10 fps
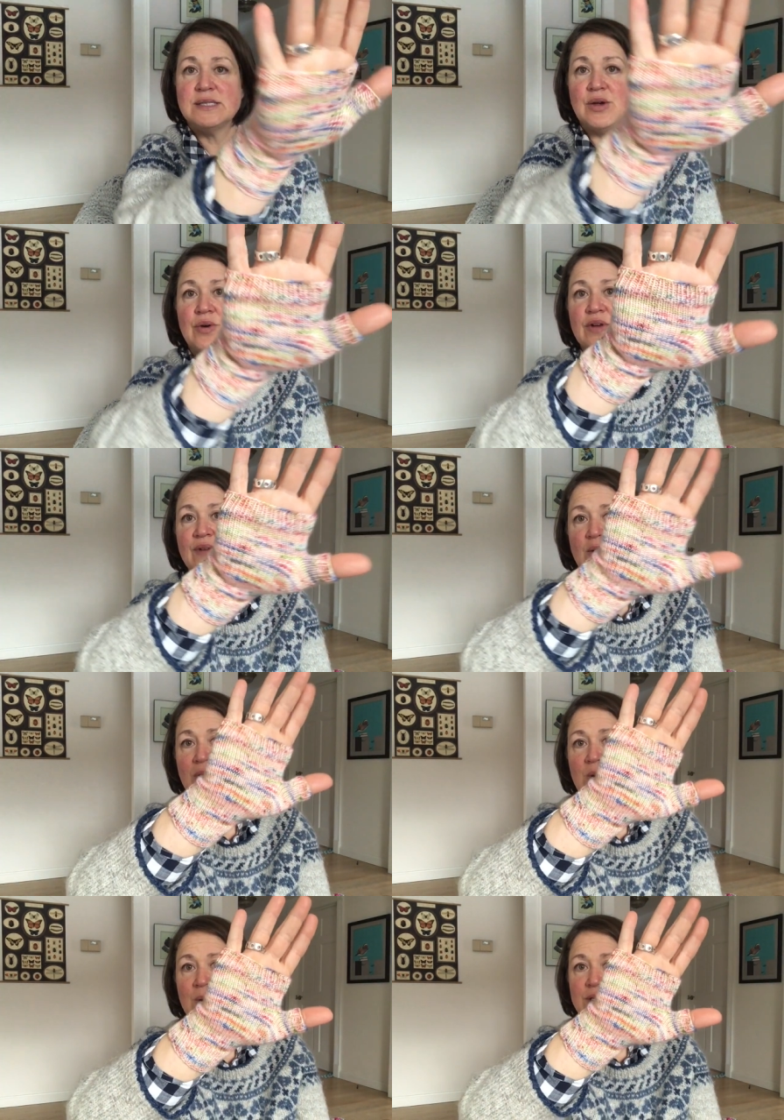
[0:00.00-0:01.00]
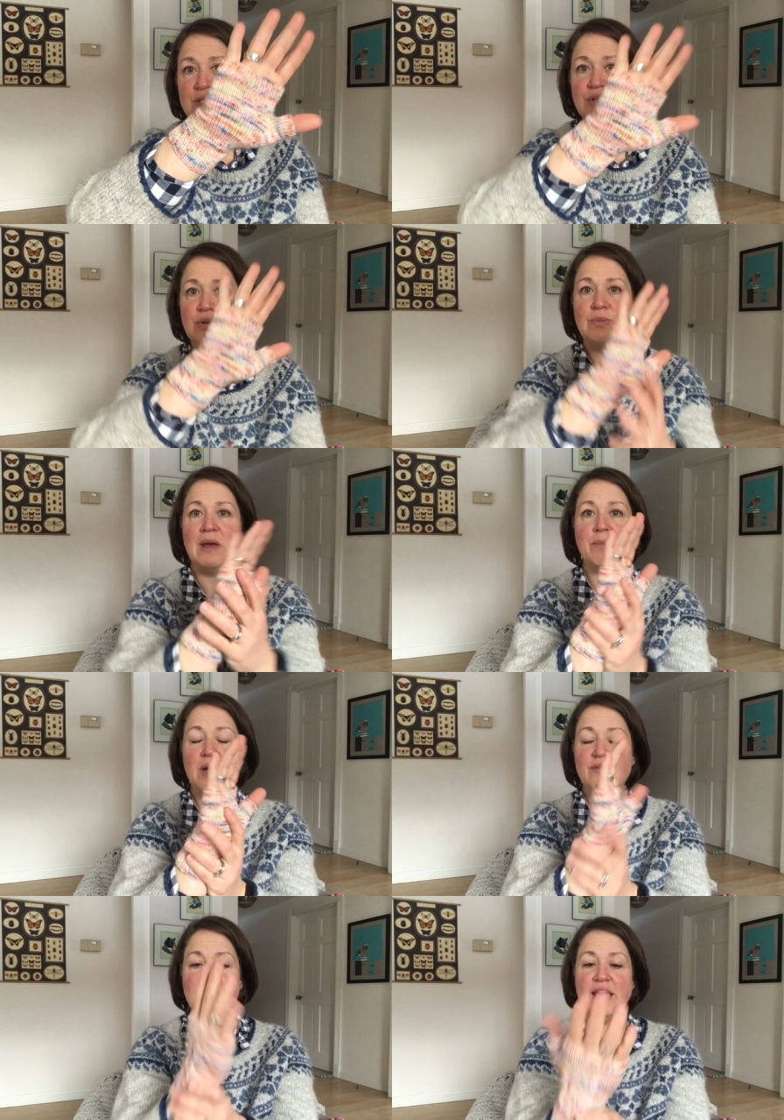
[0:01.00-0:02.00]
So if I were going to make
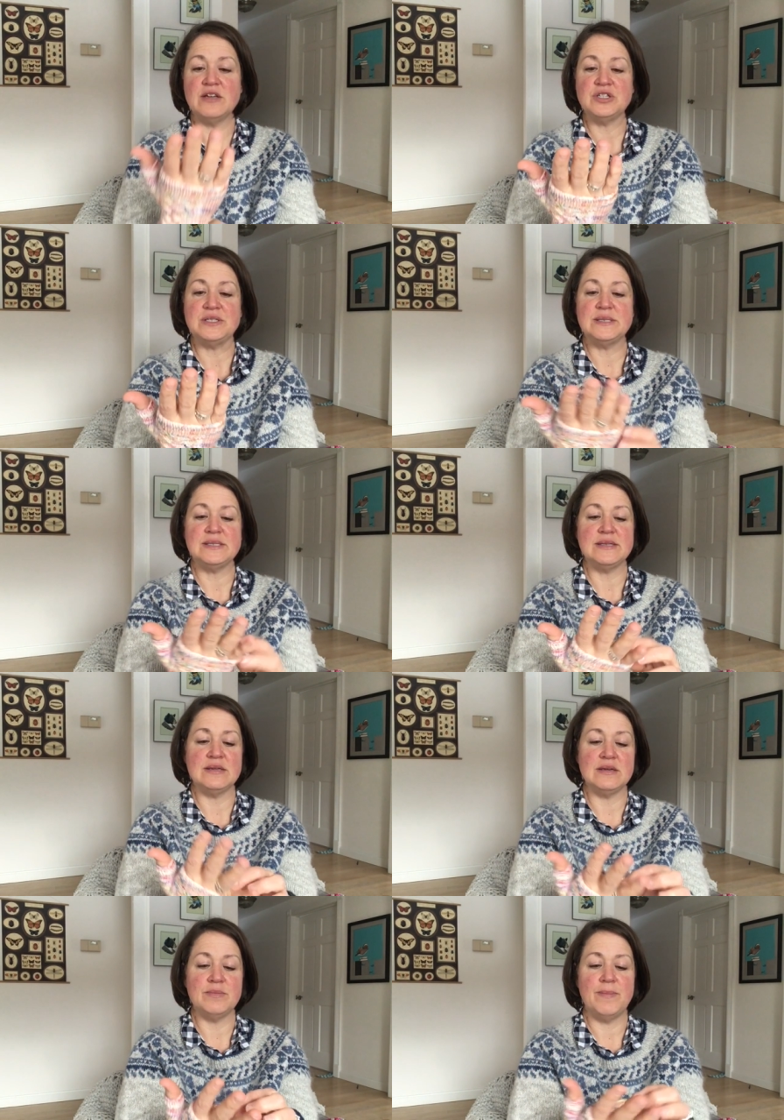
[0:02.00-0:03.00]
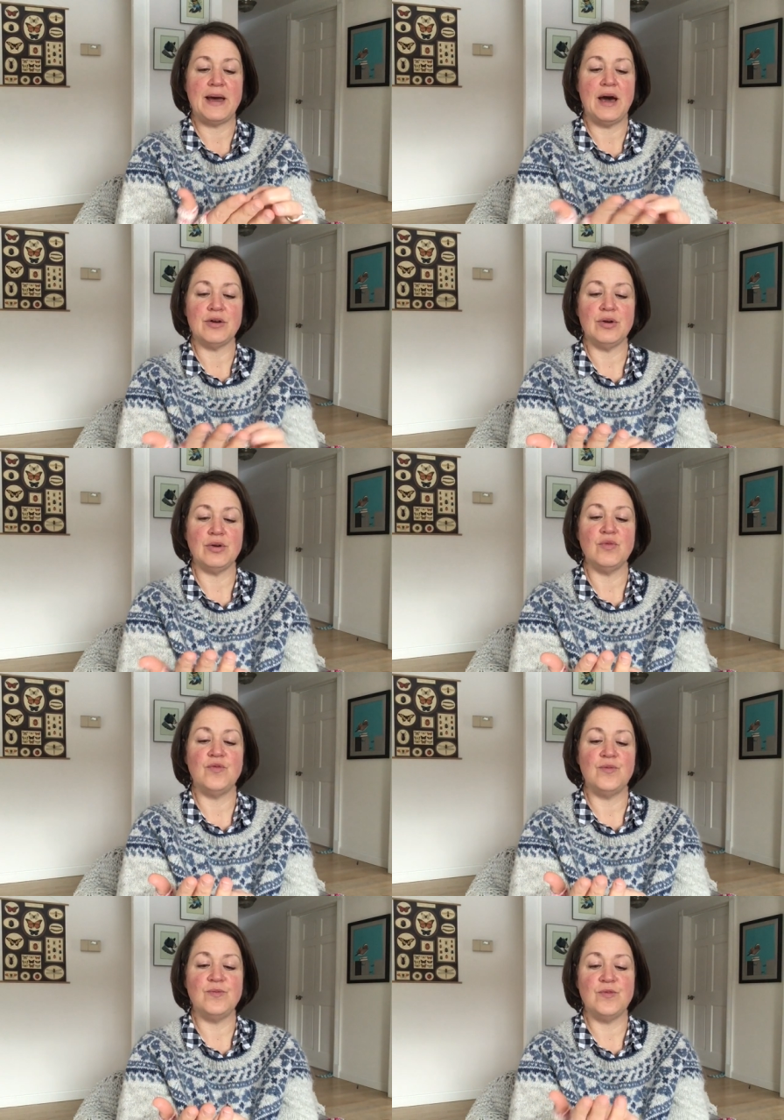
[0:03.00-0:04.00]
modifications to the pattern,
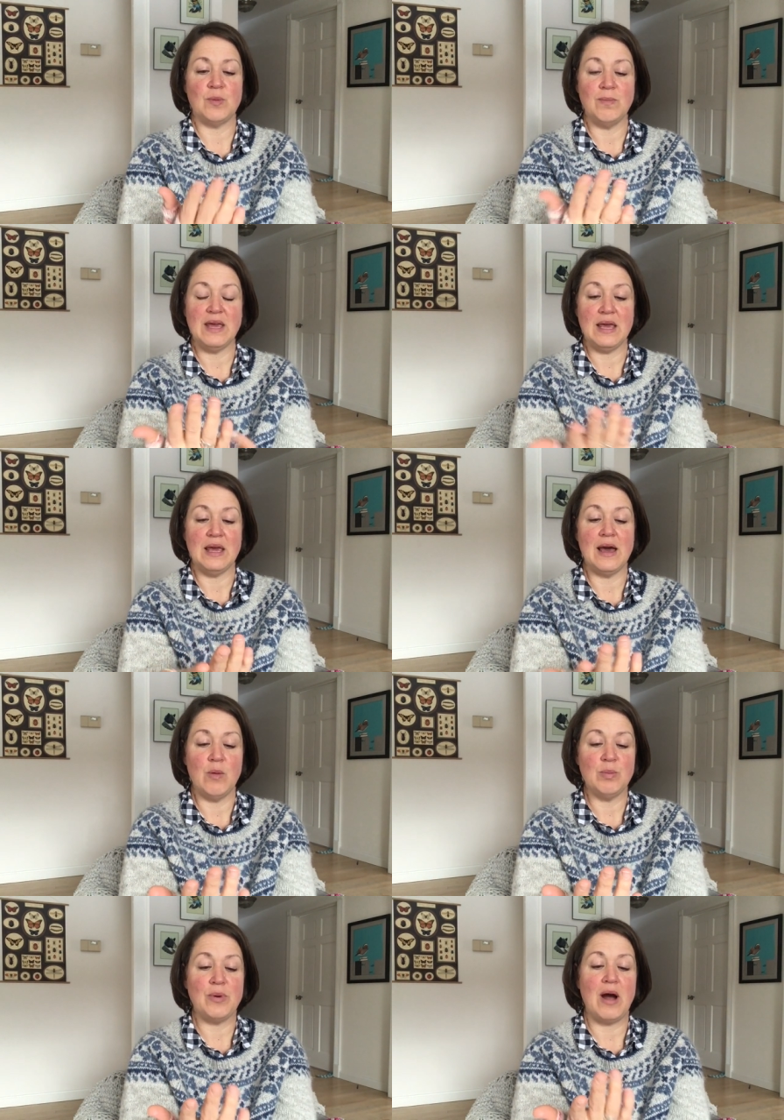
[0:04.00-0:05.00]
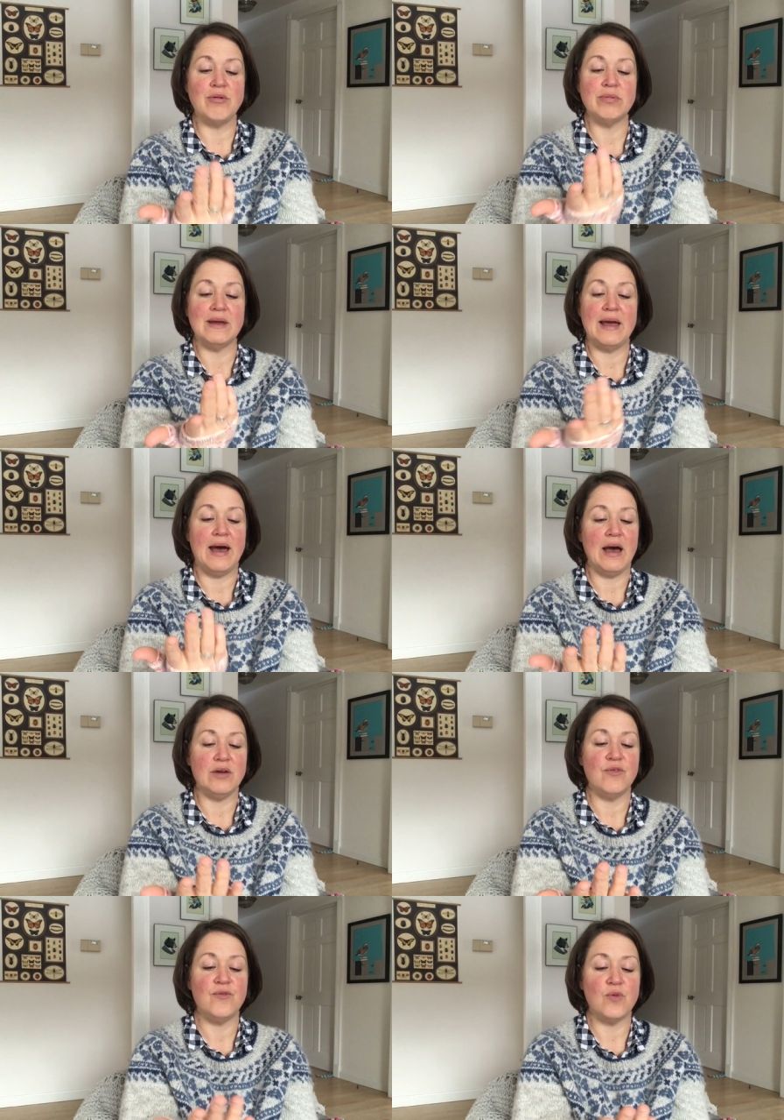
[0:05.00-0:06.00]
for me, I would probably add
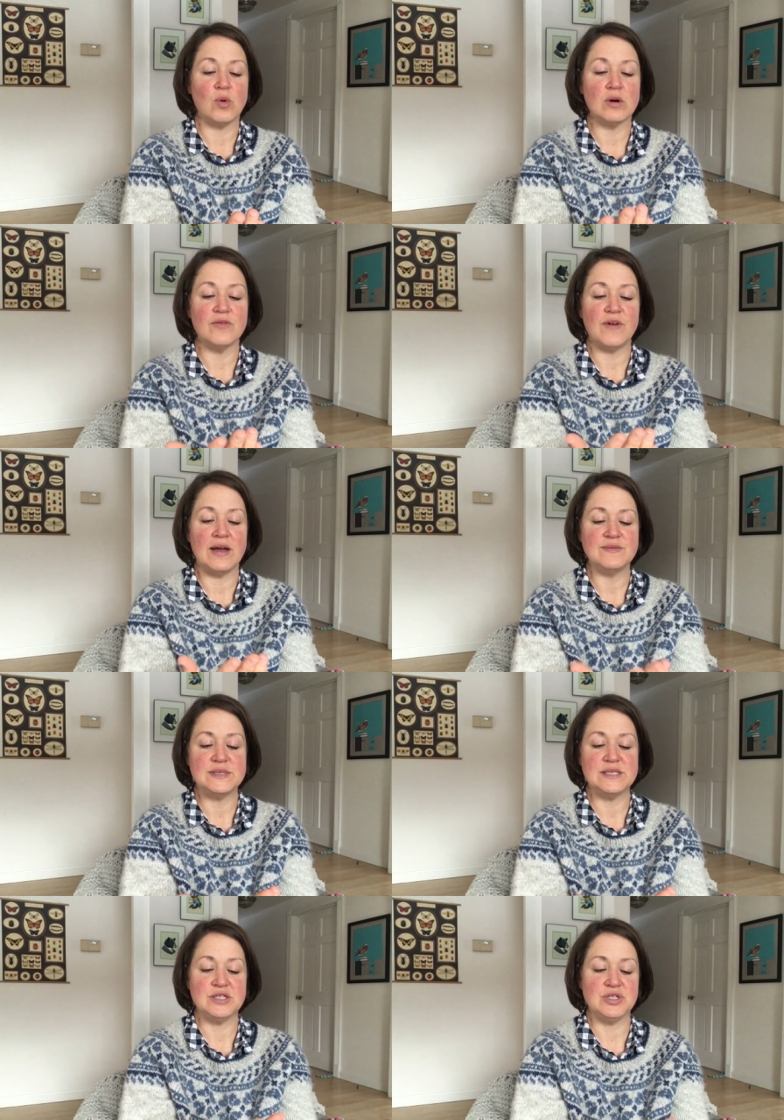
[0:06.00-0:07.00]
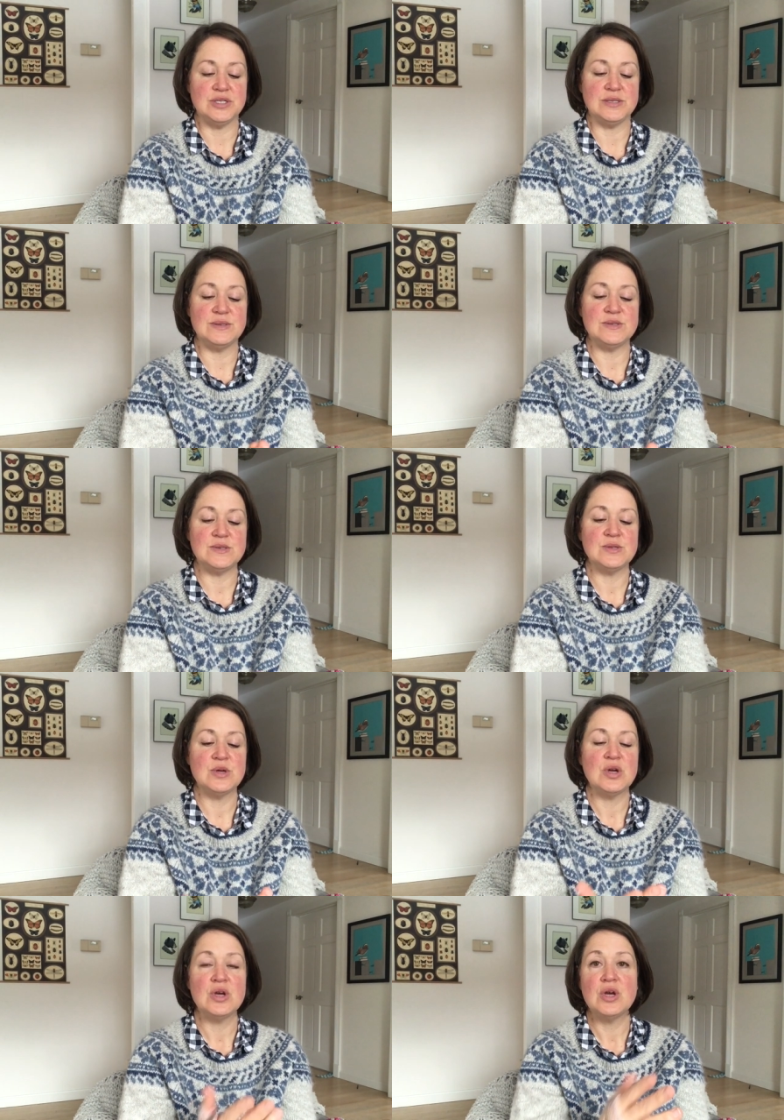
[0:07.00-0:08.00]
4 or 5 stitches
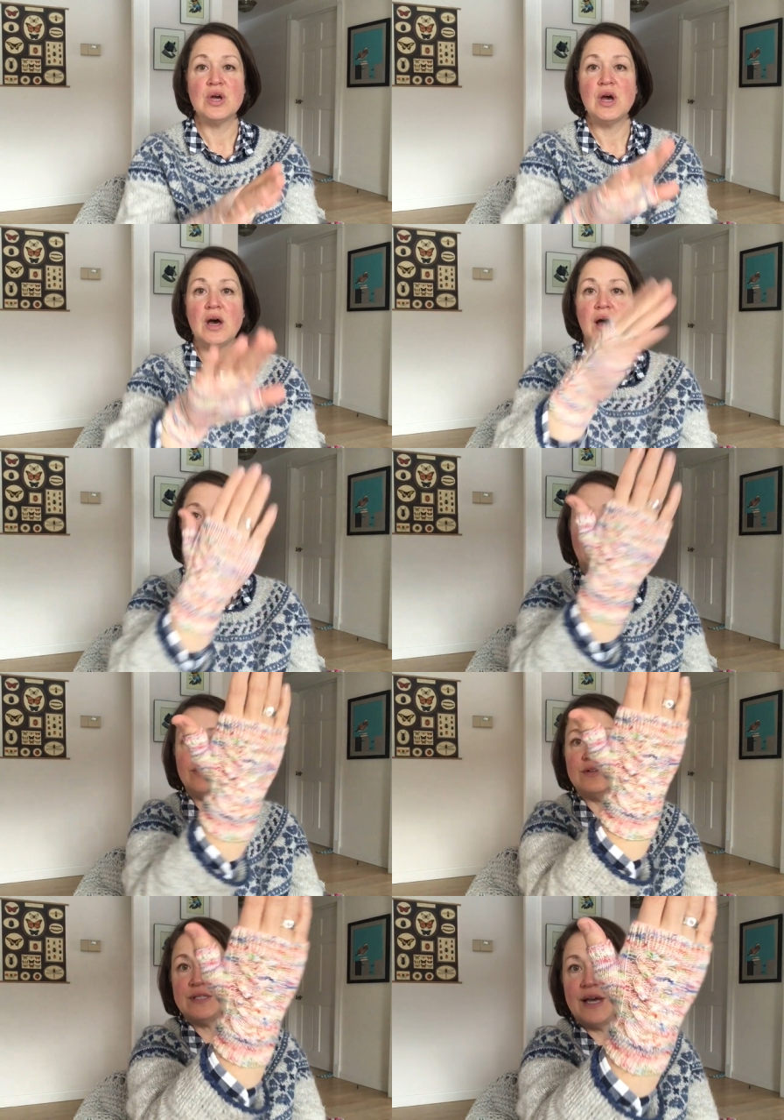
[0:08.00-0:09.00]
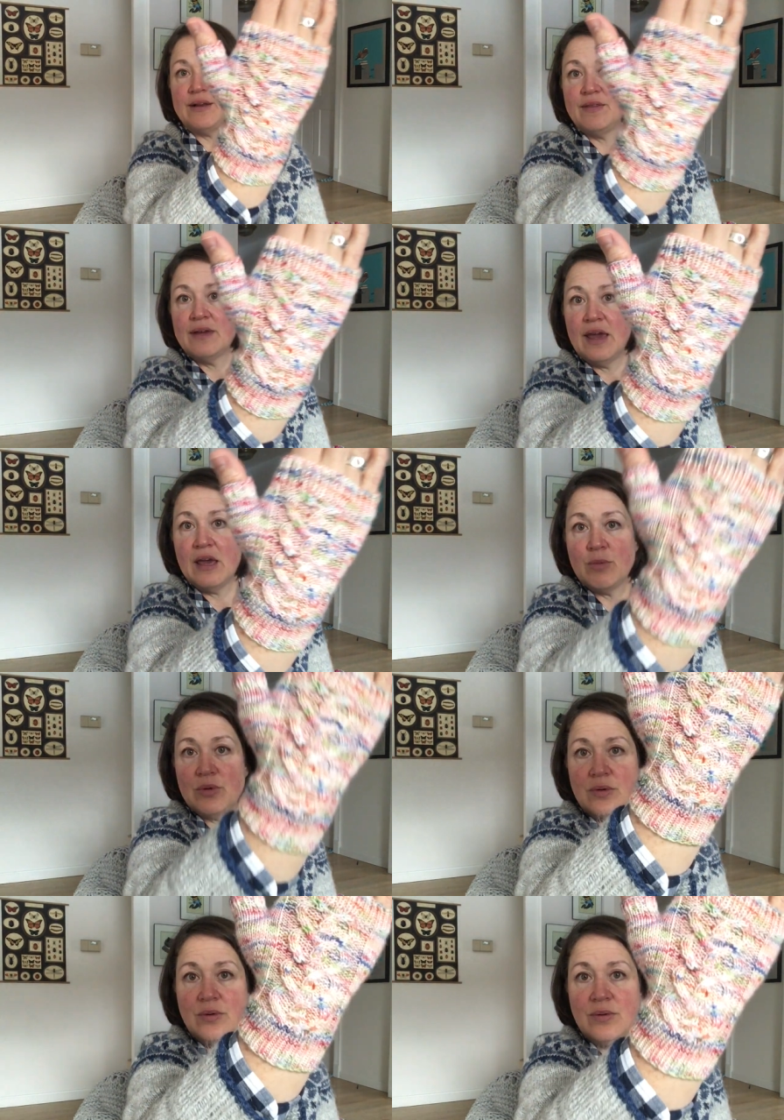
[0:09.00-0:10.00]
on either side of the
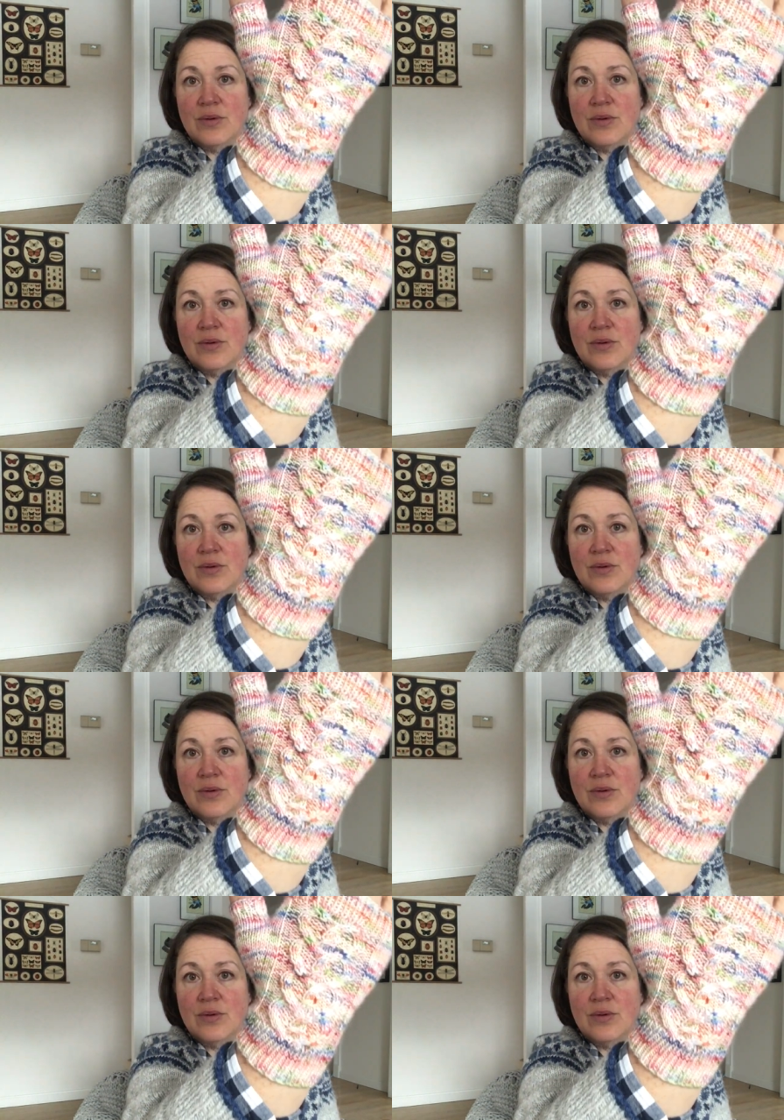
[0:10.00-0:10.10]
cable,